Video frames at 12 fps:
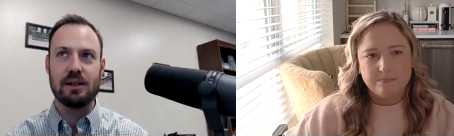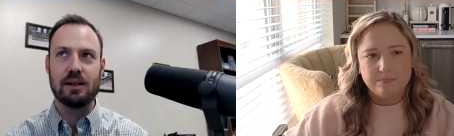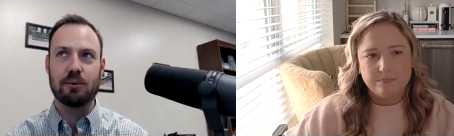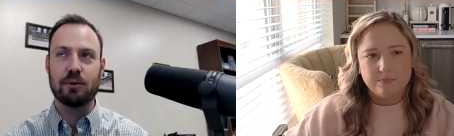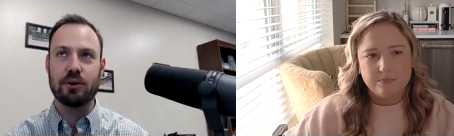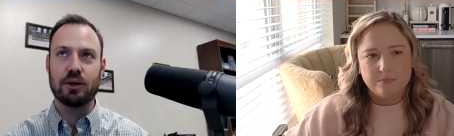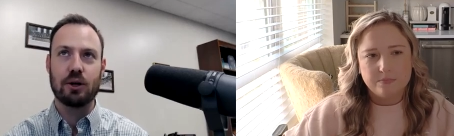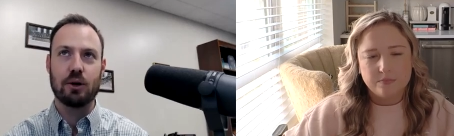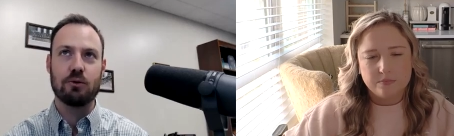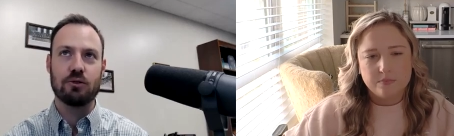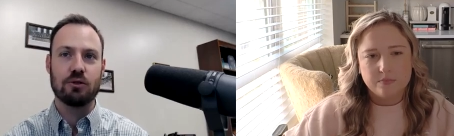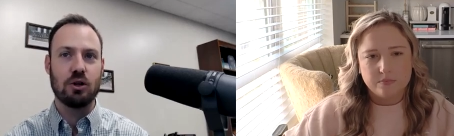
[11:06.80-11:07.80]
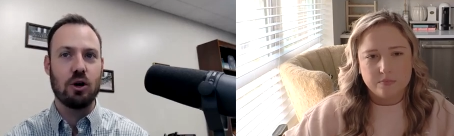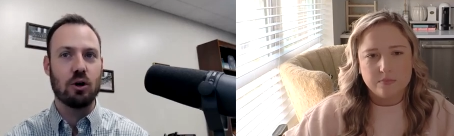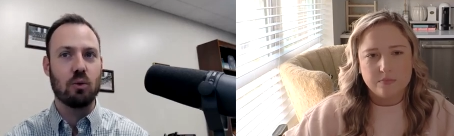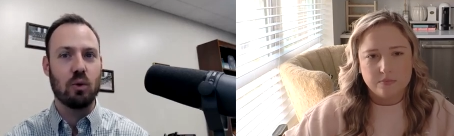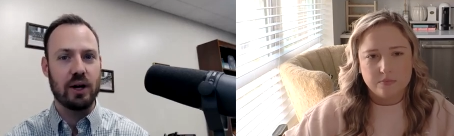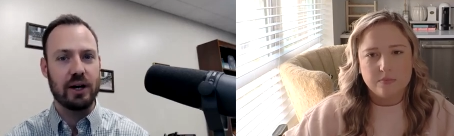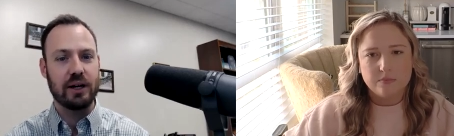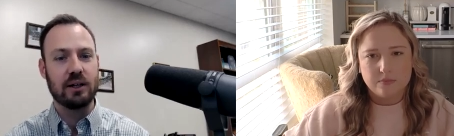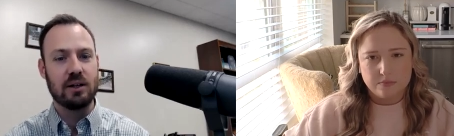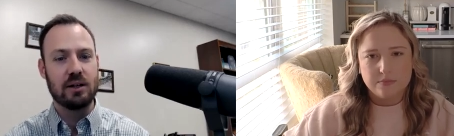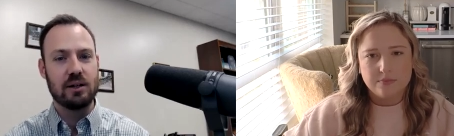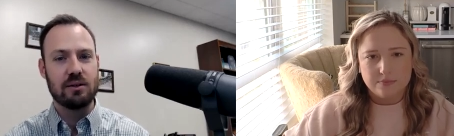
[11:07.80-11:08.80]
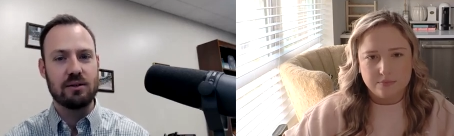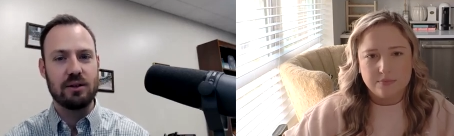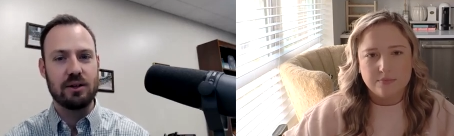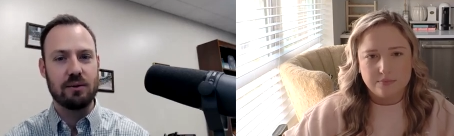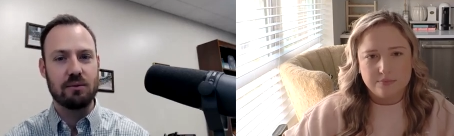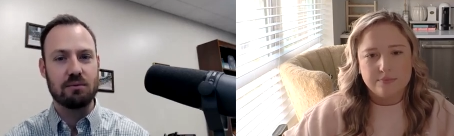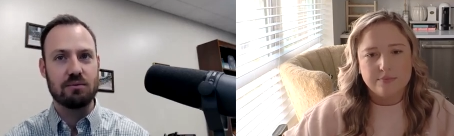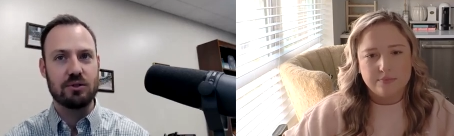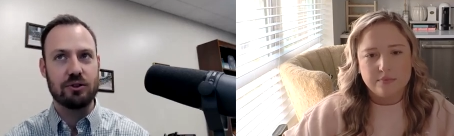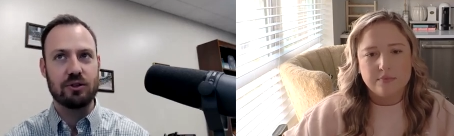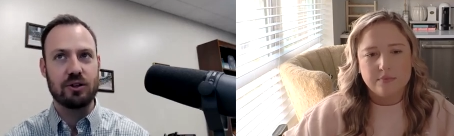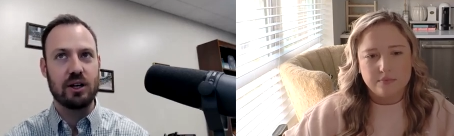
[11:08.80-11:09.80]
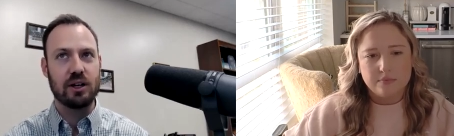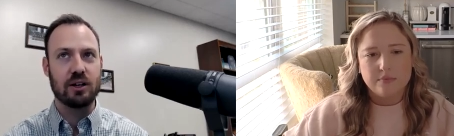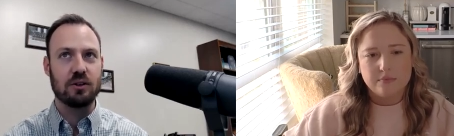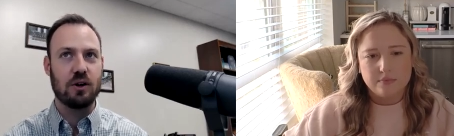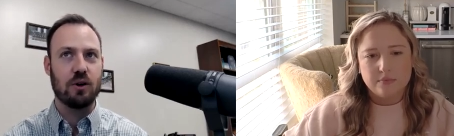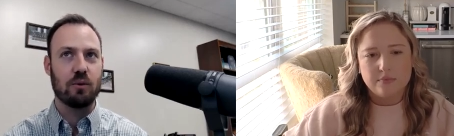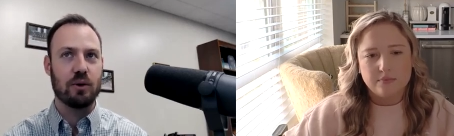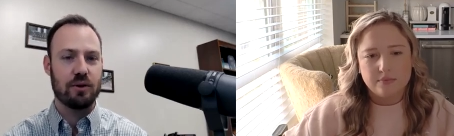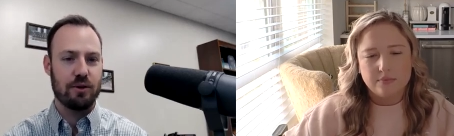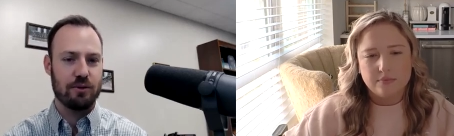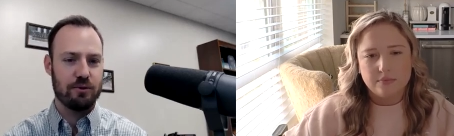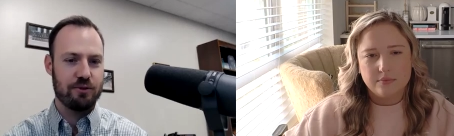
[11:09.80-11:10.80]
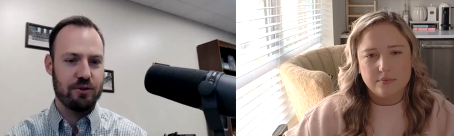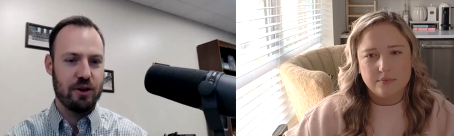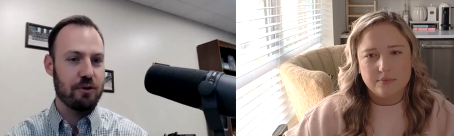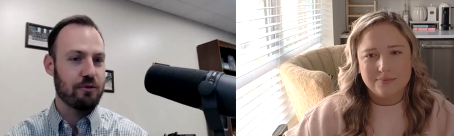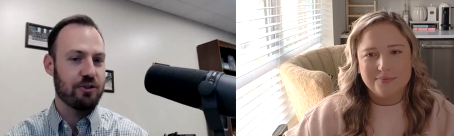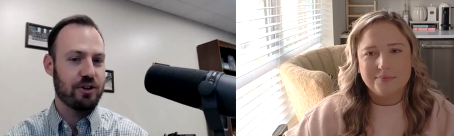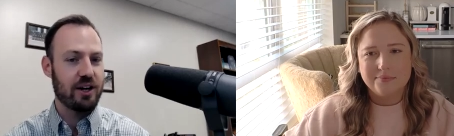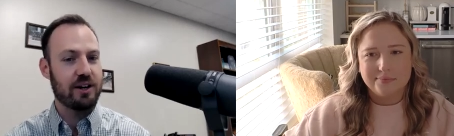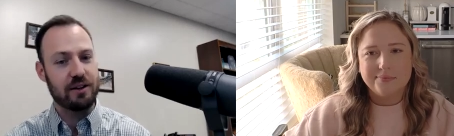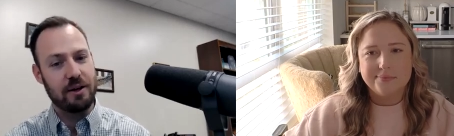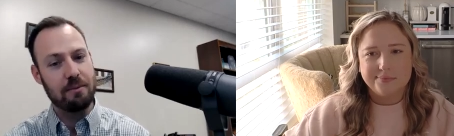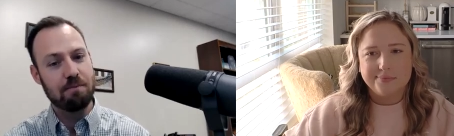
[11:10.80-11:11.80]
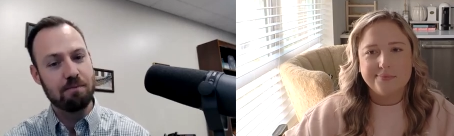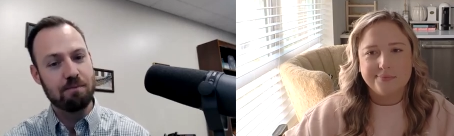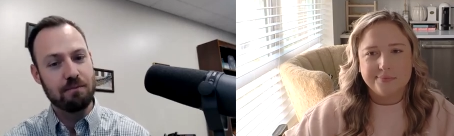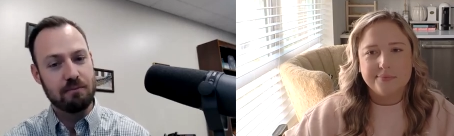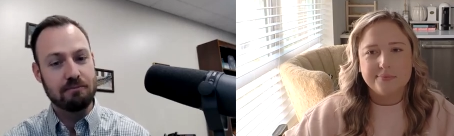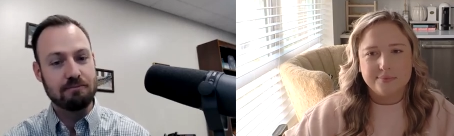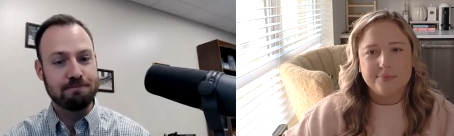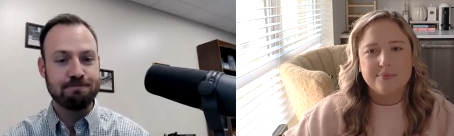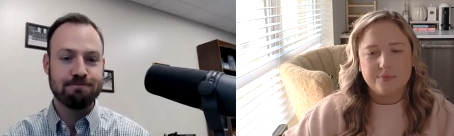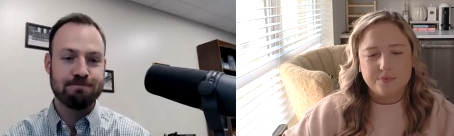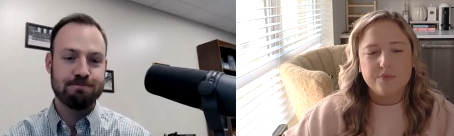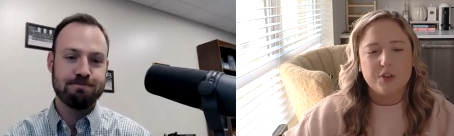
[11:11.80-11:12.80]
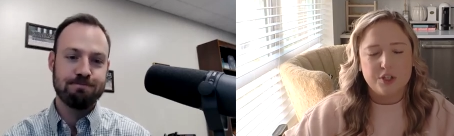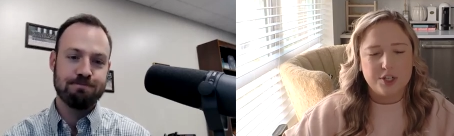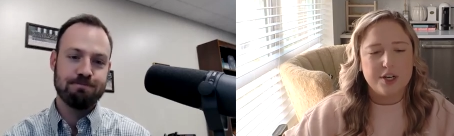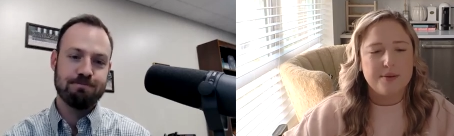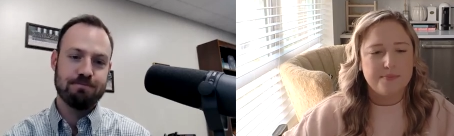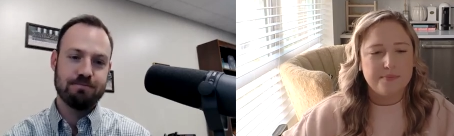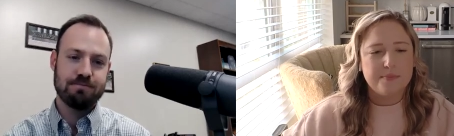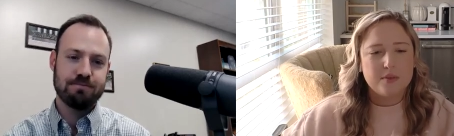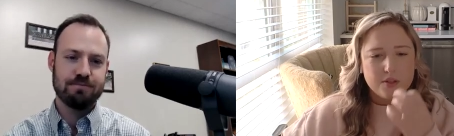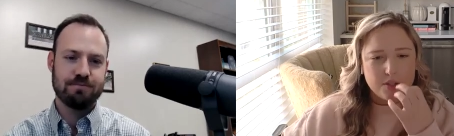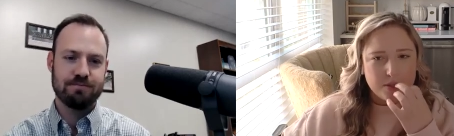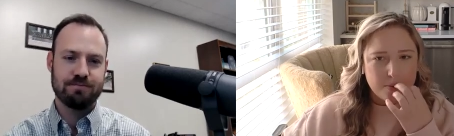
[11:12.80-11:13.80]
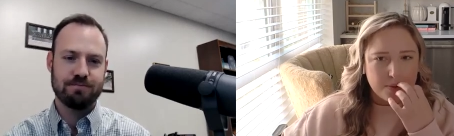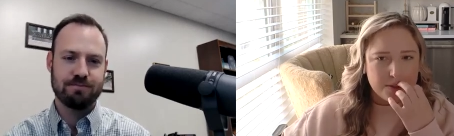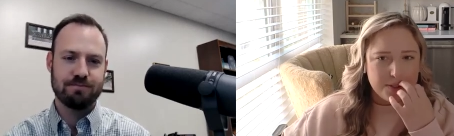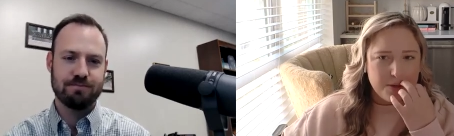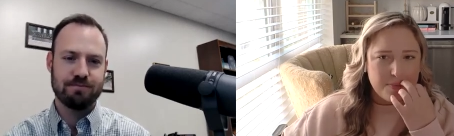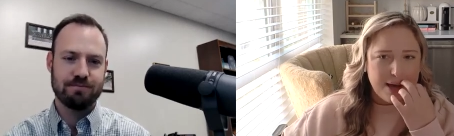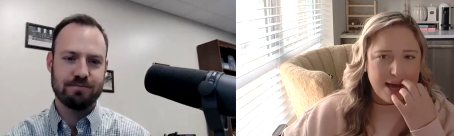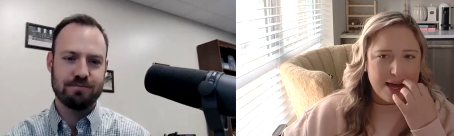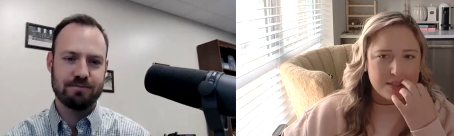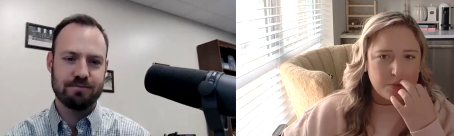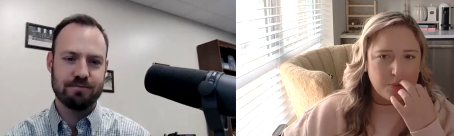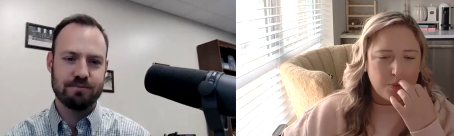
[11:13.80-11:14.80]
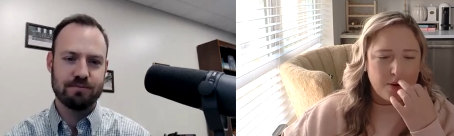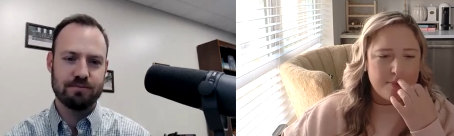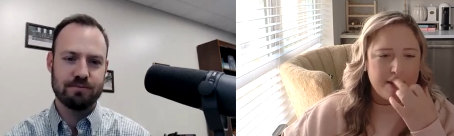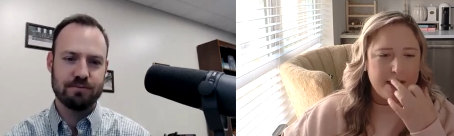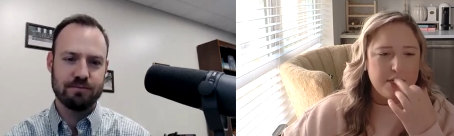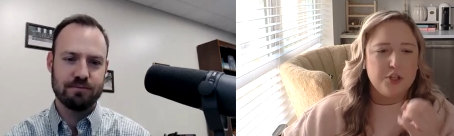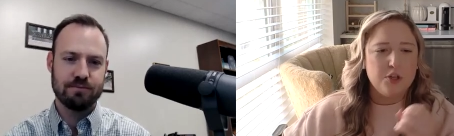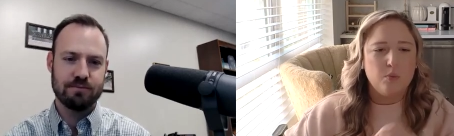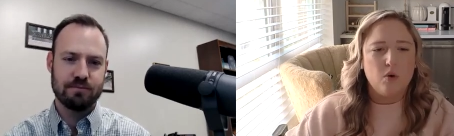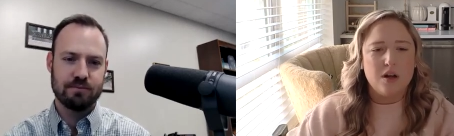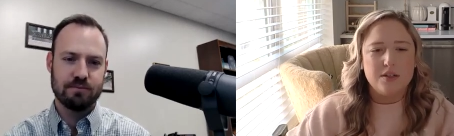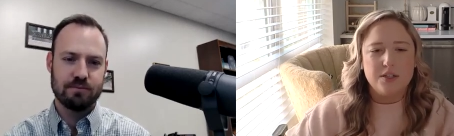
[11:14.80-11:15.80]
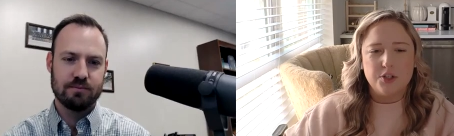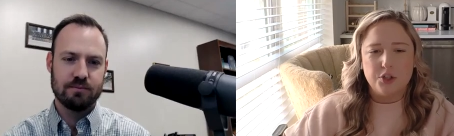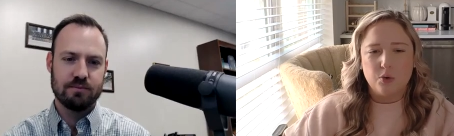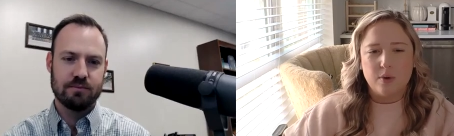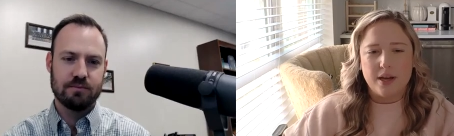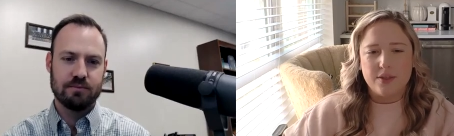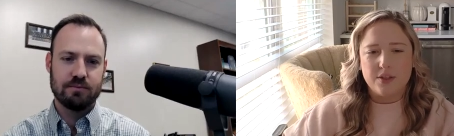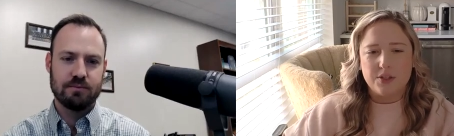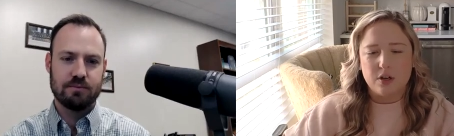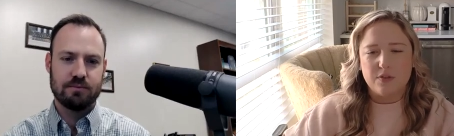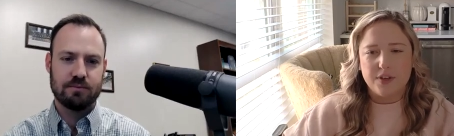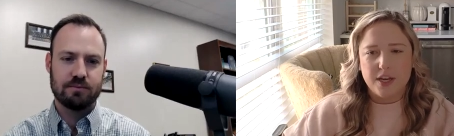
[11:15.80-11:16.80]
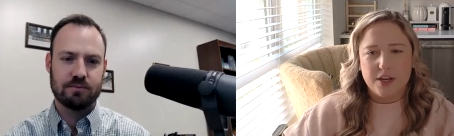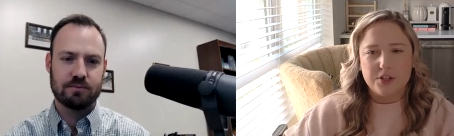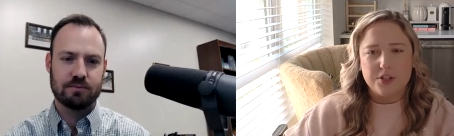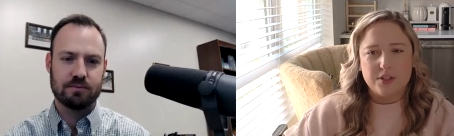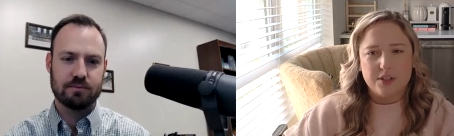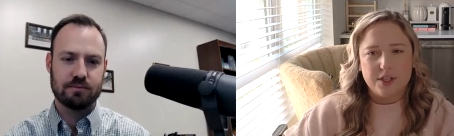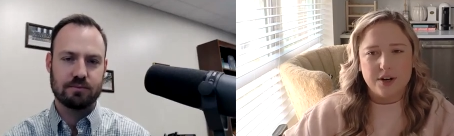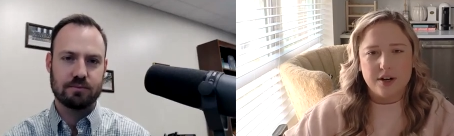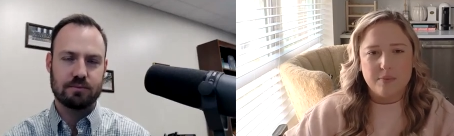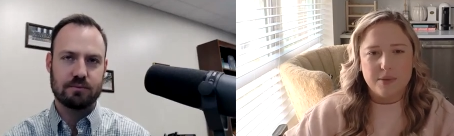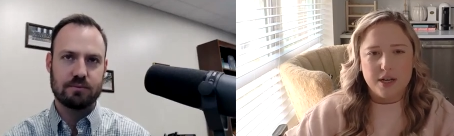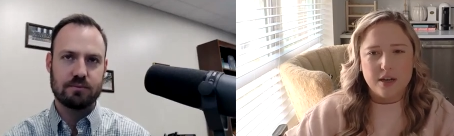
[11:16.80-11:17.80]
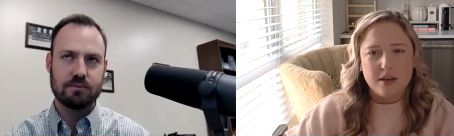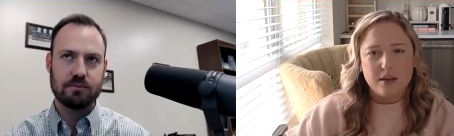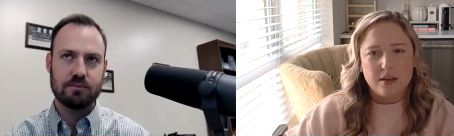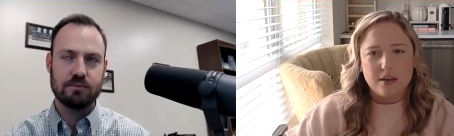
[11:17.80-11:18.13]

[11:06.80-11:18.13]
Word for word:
Speaker 1: really goes a long way in just getting along with others and understanding them.
Speaker 2: For sure. So once you passed, what made you want to join the certification steering committee?